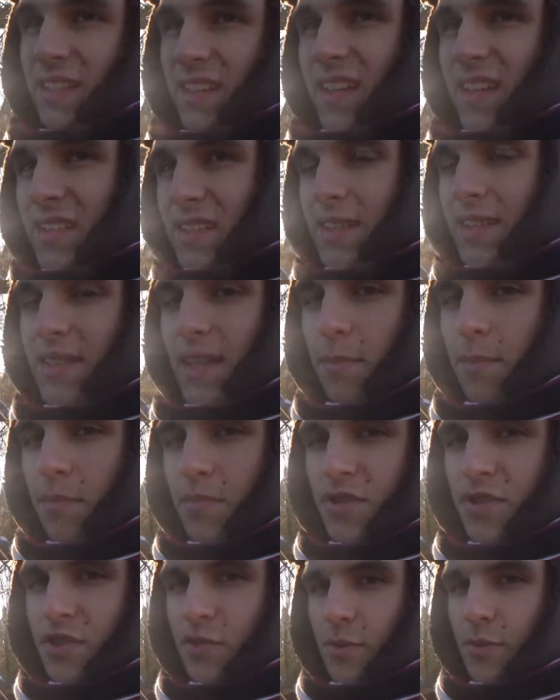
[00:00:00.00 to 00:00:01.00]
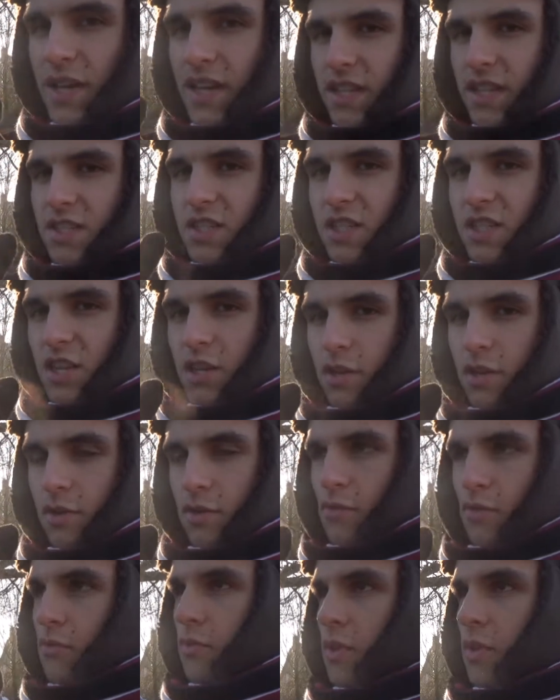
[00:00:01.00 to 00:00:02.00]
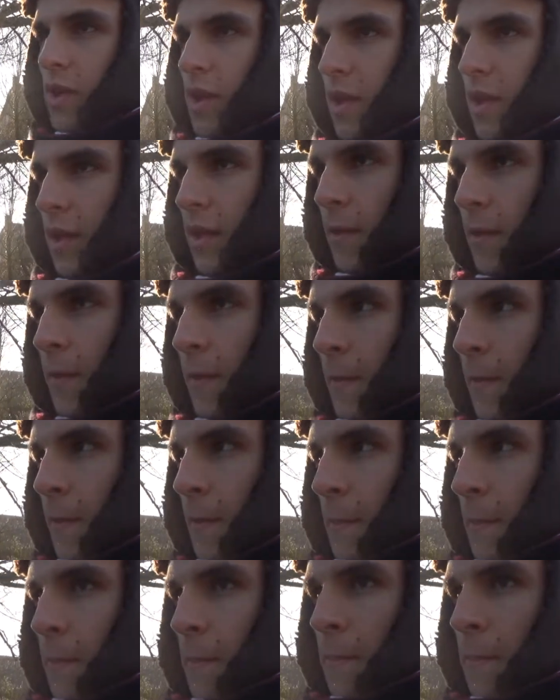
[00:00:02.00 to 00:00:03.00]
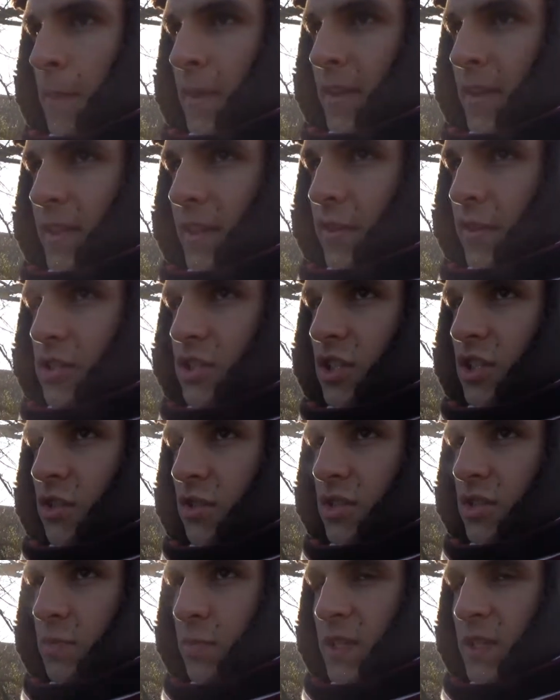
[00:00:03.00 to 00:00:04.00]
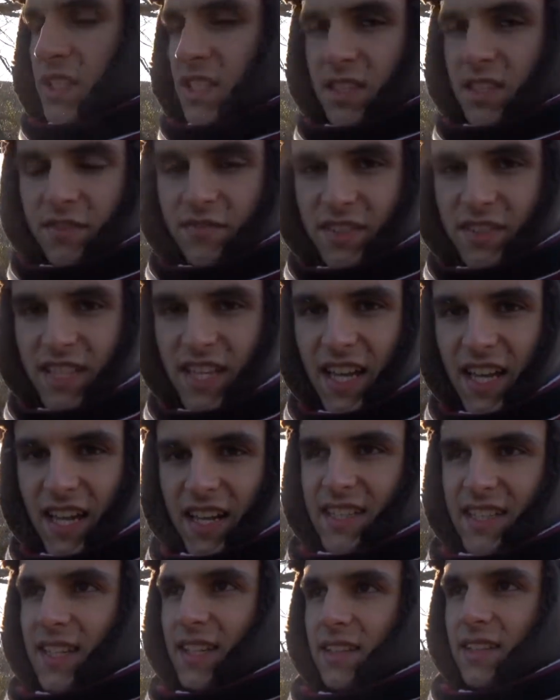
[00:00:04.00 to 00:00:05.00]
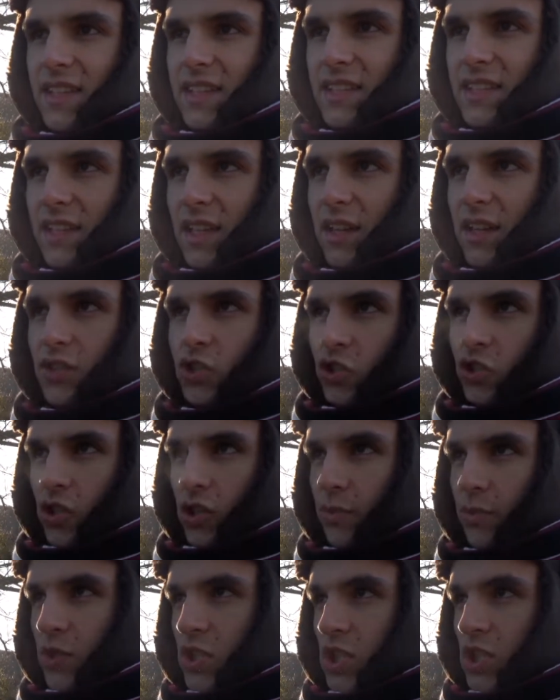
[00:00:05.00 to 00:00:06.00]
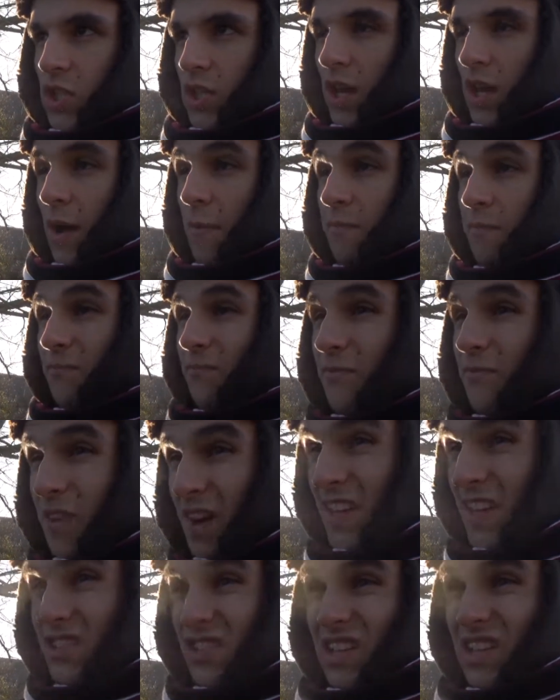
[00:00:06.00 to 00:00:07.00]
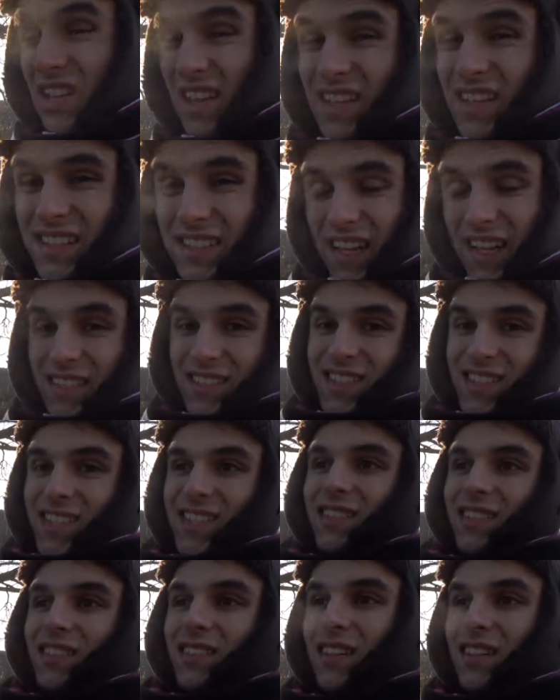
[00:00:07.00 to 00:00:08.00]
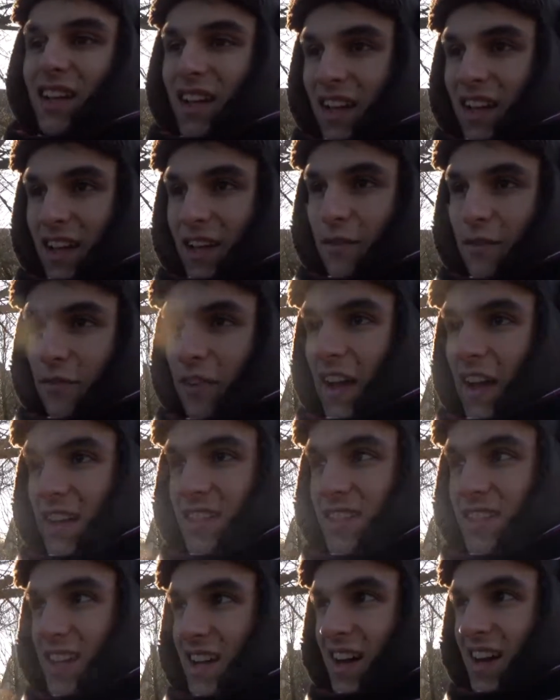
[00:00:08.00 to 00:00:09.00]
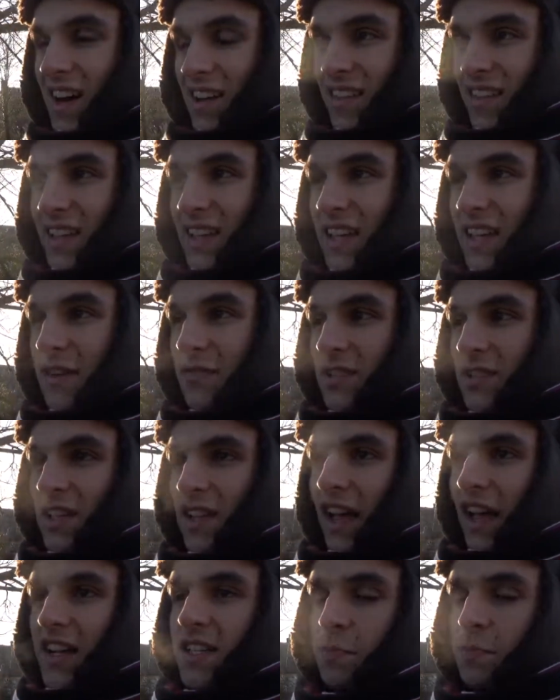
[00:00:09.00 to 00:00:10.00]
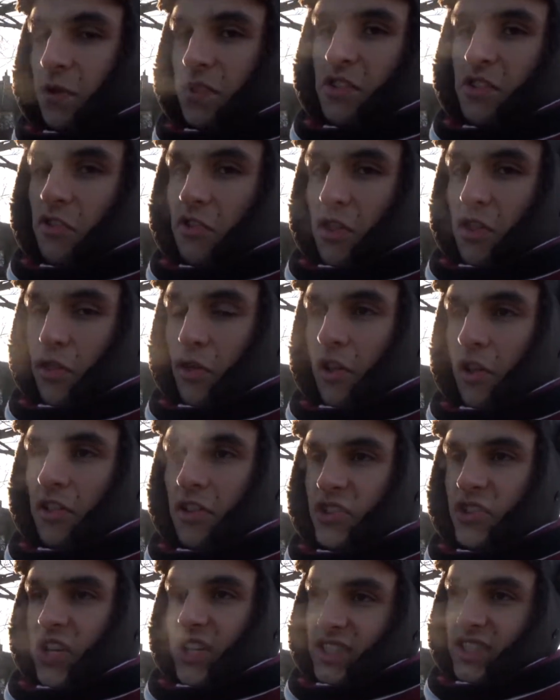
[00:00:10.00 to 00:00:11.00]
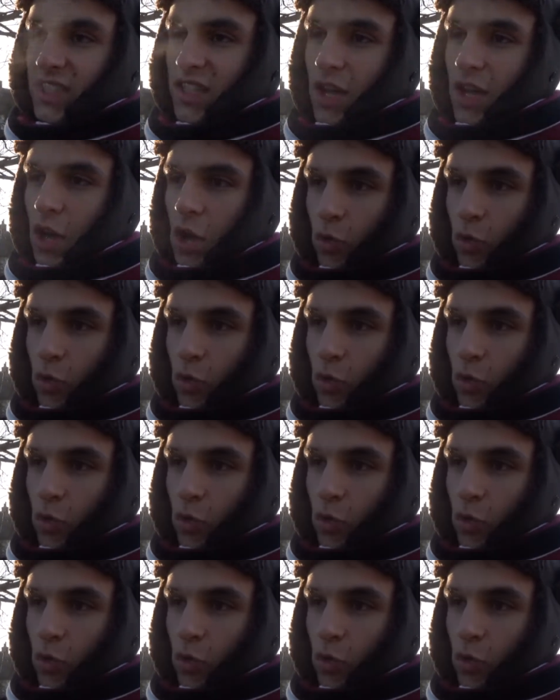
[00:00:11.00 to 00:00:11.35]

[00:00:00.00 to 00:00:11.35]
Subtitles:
it is. It's in between two. There are two species of tit in this country which are virtually identical. In fact, I think even an expert ornithologist